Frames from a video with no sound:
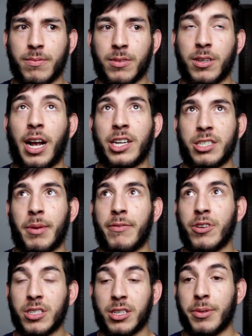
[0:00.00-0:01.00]
or actually my
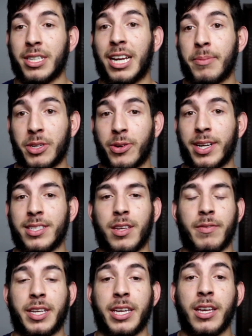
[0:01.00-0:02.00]
first year with Adapting
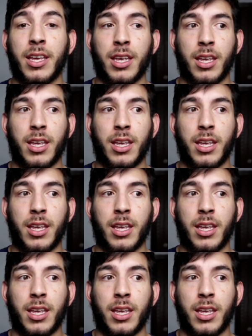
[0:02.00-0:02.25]
Creativity,